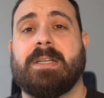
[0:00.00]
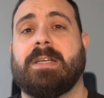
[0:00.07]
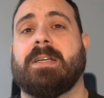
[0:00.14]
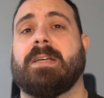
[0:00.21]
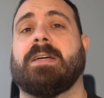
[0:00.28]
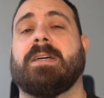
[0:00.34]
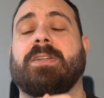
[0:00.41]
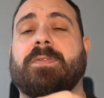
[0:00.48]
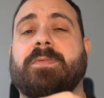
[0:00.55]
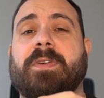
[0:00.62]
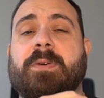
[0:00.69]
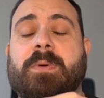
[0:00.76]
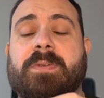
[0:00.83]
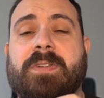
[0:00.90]
The
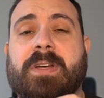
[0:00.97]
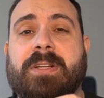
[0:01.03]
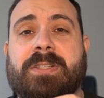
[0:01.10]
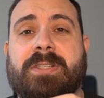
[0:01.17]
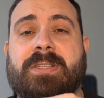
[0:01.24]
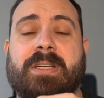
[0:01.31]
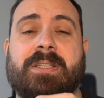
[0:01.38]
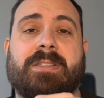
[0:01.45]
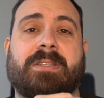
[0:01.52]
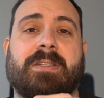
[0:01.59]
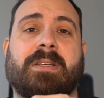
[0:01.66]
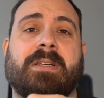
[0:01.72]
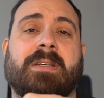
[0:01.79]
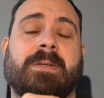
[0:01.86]
thing with that is that
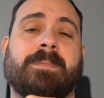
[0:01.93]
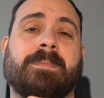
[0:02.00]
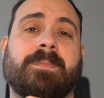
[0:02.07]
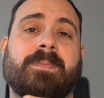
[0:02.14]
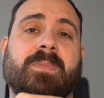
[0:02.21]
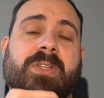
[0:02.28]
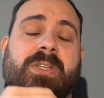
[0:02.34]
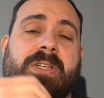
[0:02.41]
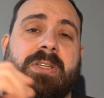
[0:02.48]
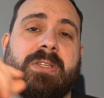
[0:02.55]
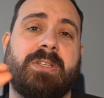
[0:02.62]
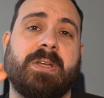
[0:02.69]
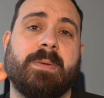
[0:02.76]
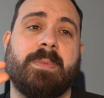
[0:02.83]

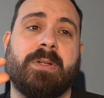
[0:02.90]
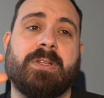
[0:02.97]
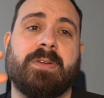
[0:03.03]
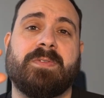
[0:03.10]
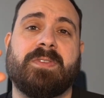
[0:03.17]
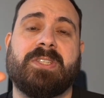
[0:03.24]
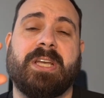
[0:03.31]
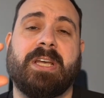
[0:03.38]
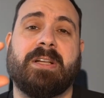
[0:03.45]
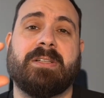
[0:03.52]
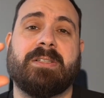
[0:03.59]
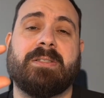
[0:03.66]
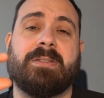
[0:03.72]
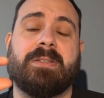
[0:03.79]
the amount of
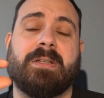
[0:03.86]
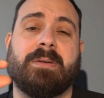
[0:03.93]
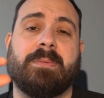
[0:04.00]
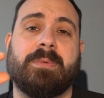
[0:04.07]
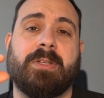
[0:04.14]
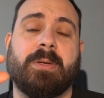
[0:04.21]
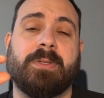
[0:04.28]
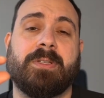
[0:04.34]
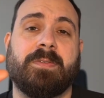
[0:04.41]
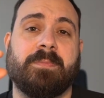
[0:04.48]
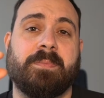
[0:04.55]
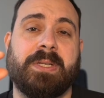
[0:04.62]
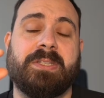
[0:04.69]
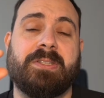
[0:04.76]
cells, the amount
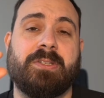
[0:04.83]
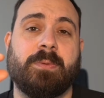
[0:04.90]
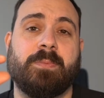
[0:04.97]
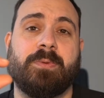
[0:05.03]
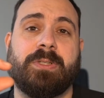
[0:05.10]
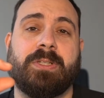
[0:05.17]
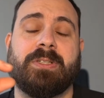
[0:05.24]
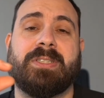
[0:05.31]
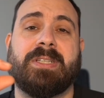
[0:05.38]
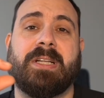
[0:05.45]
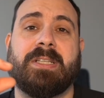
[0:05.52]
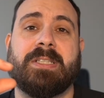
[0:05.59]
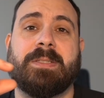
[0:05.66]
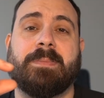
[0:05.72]
of bits you put in a
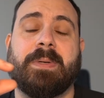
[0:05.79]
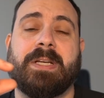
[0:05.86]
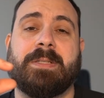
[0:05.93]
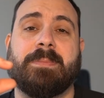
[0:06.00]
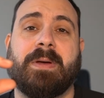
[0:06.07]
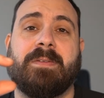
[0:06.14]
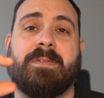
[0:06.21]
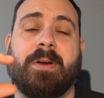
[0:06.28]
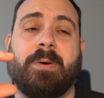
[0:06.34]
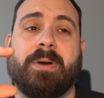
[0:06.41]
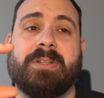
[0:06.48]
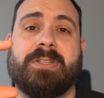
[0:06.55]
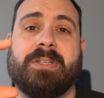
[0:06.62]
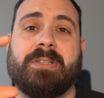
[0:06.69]
cell is based by
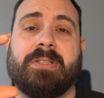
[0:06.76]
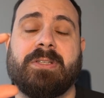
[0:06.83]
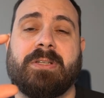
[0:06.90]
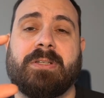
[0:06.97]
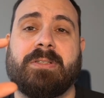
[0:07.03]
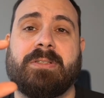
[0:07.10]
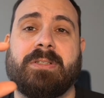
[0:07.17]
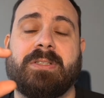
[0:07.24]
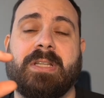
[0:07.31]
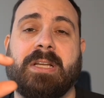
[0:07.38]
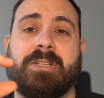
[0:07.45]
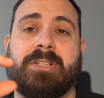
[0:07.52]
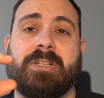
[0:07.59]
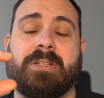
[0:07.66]
varying the
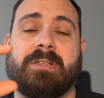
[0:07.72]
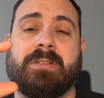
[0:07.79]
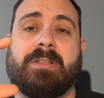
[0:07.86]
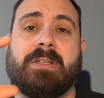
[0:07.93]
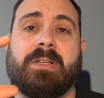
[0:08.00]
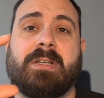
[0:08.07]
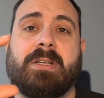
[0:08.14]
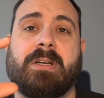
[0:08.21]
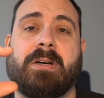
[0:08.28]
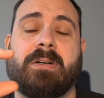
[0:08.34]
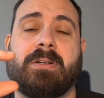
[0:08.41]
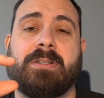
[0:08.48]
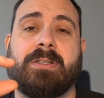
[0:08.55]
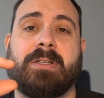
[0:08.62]
tension
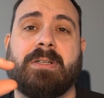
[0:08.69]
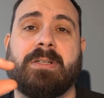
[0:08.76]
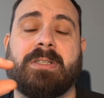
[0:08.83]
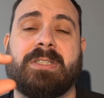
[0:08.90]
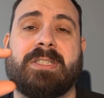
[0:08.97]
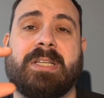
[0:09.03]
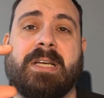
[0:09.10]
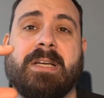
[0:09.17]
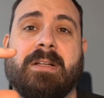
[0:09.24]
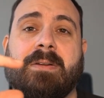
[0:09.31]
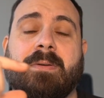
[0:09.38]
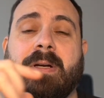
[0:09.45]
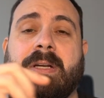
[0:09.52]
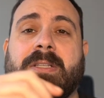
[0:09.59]
on the cell,
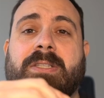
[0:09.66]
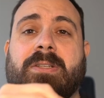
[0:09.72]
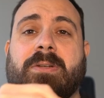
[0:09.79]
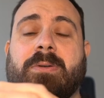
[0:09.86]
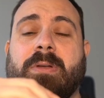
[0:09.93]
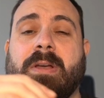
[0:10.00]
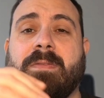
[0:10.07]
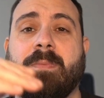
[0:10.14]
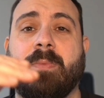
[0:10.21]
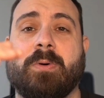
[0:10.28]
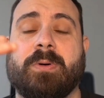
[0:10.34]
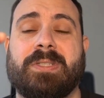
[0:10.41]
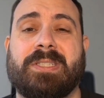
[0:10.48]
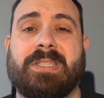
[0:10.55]
right? So you have
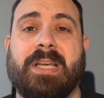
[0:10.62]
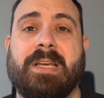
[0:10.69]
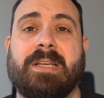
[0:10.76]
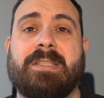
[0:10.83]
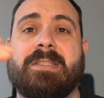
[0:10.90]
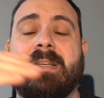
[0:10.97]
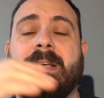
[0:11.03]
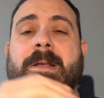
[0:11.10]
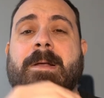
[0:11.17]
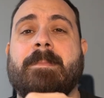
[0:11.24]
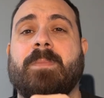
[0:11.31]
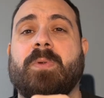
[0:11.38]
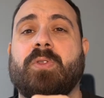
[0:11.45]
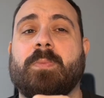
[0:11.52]
more states,
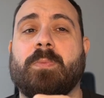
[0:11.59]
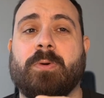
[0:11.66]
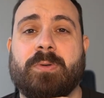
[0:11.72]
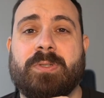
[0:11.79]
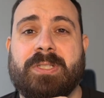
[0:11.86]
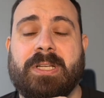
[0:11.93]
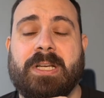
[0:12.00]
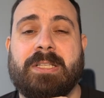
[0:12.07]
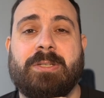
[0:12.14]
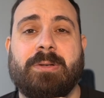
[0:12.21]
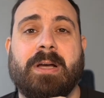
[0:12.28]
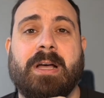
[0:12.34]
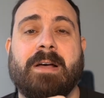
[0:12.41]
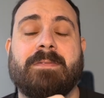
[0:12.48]
but the more states
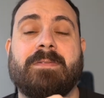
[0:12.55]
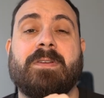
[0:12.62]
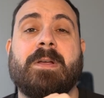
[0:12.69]
you have,